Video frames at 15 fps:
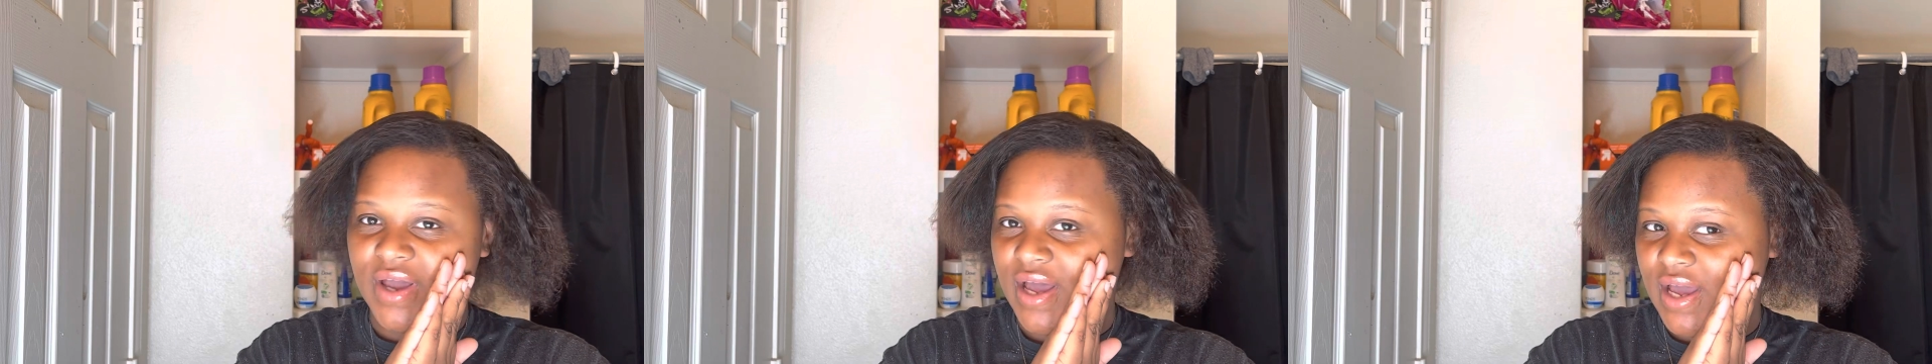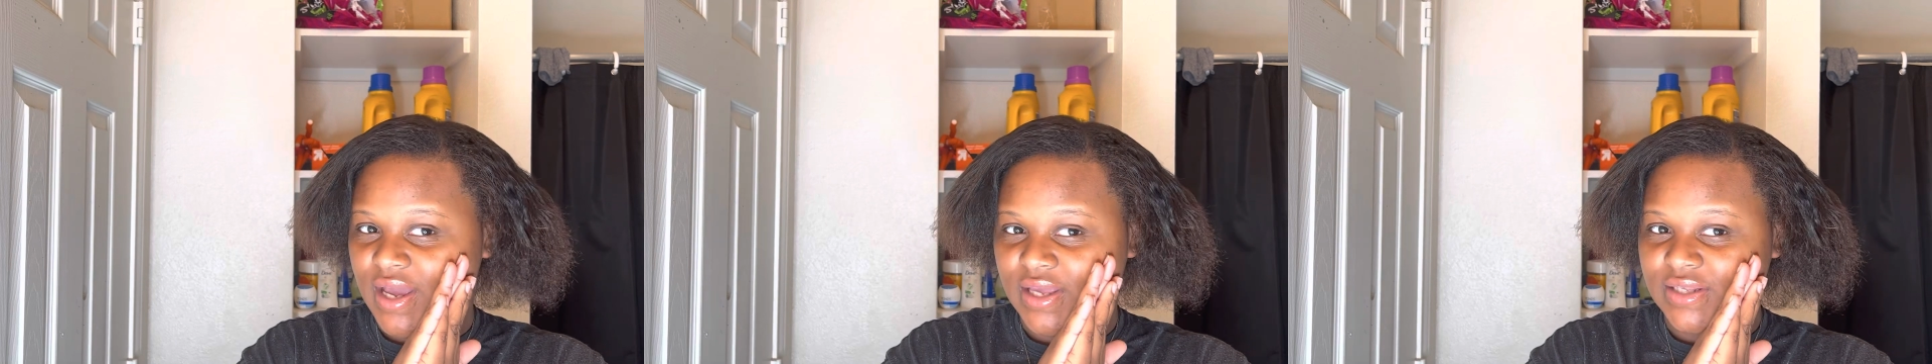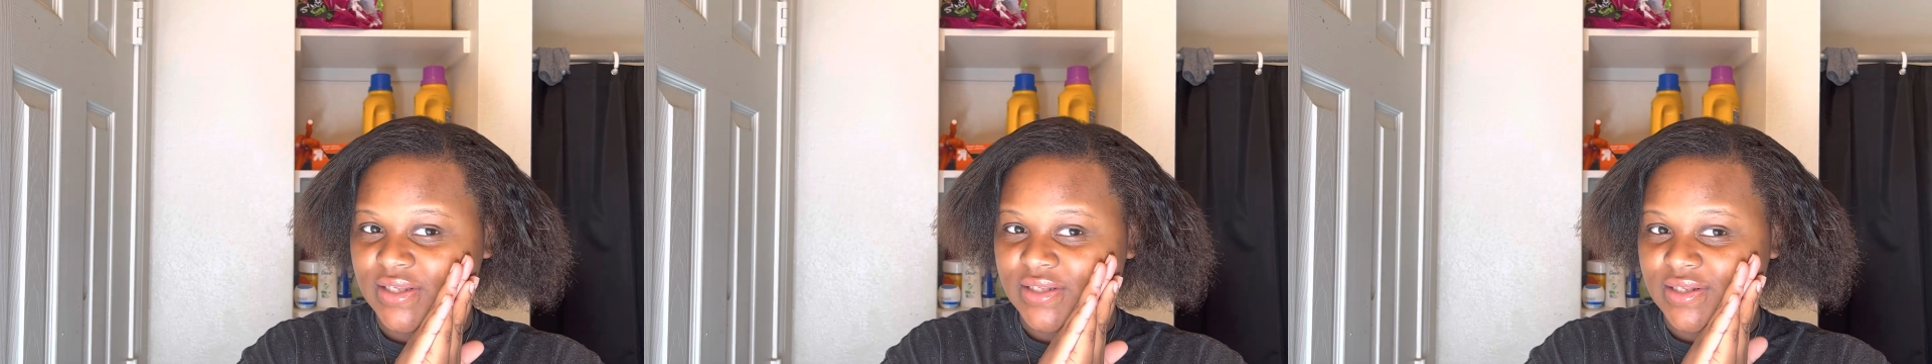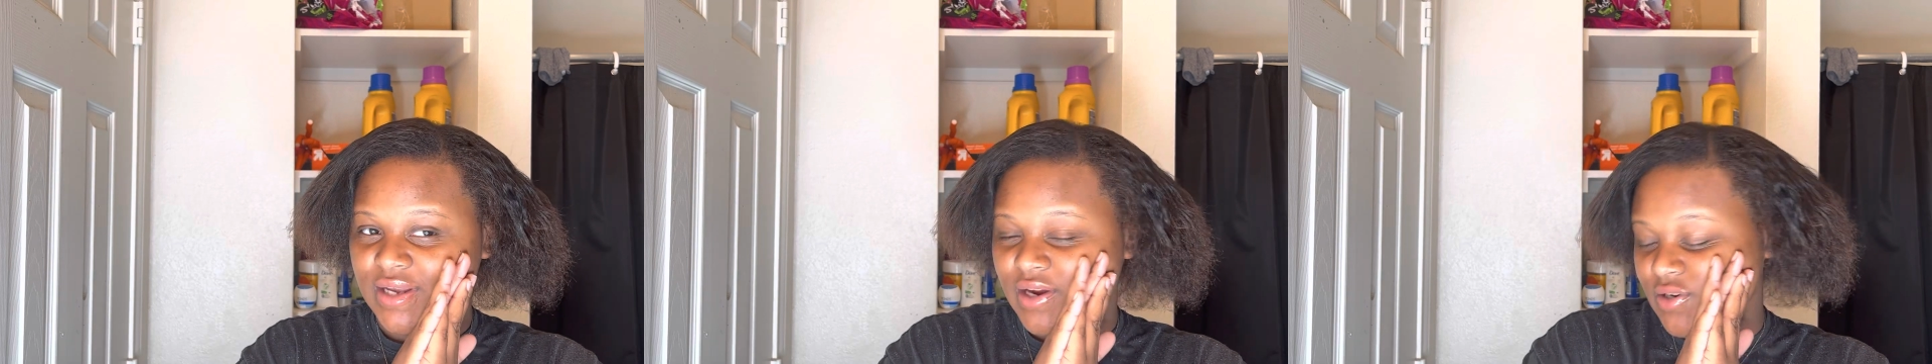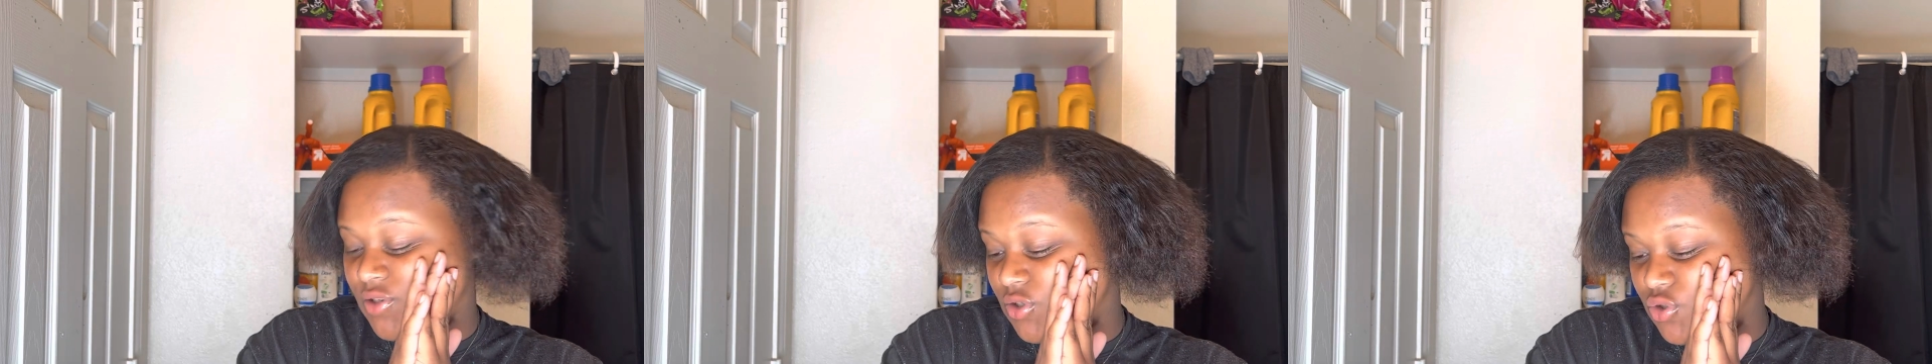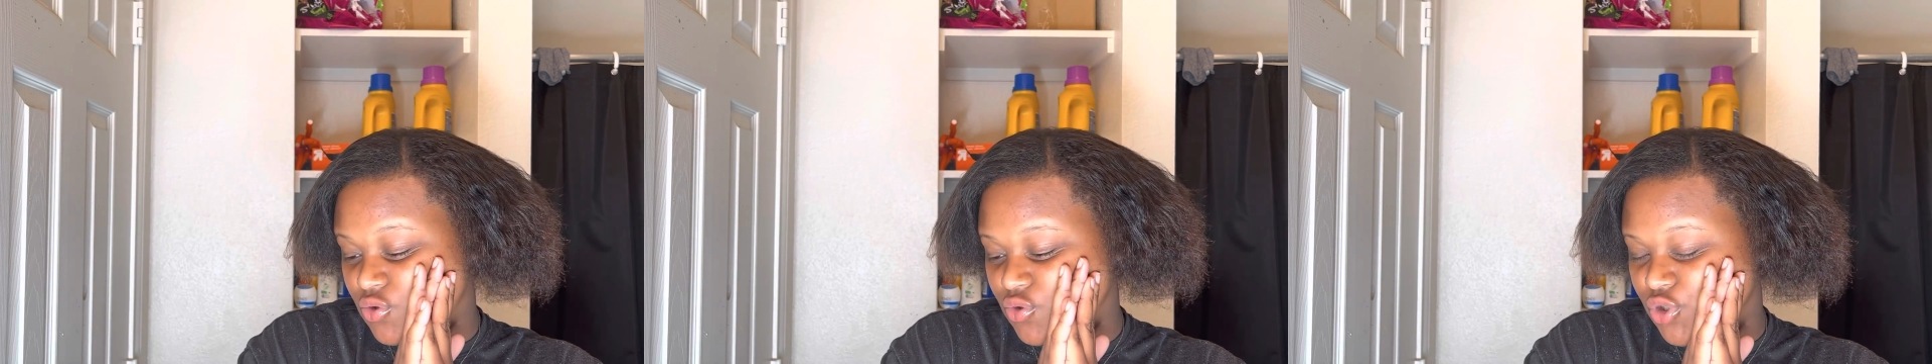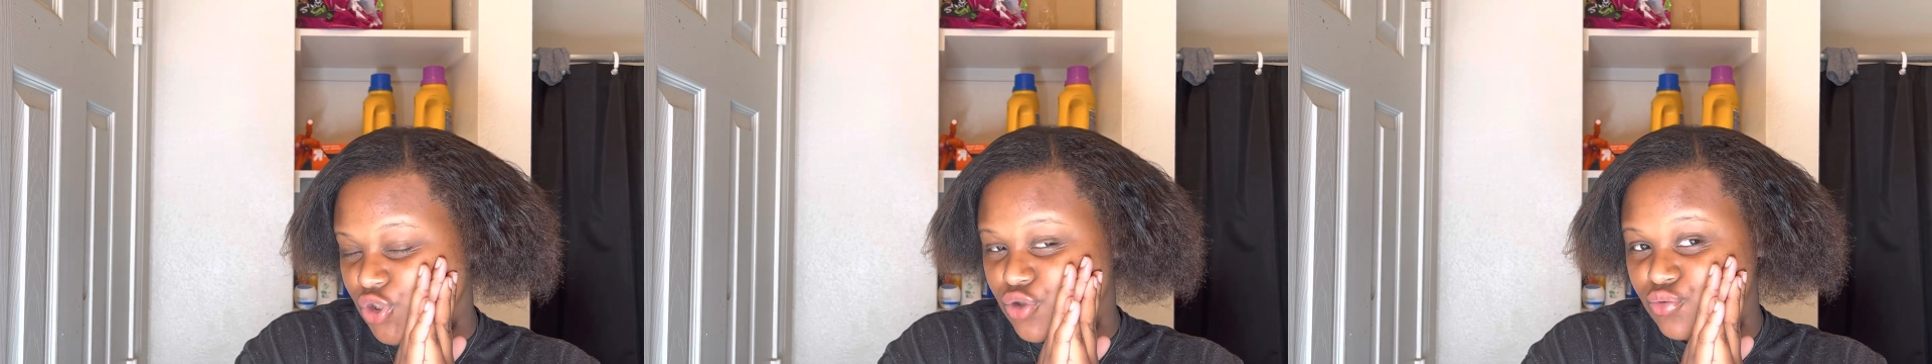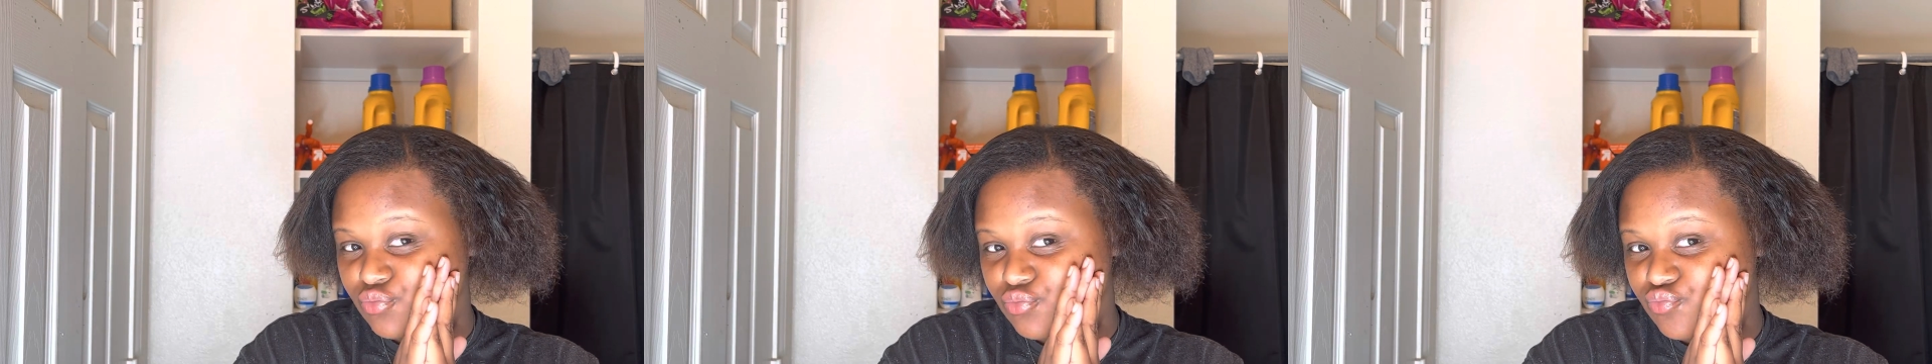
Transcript: guys is a hair tutorial.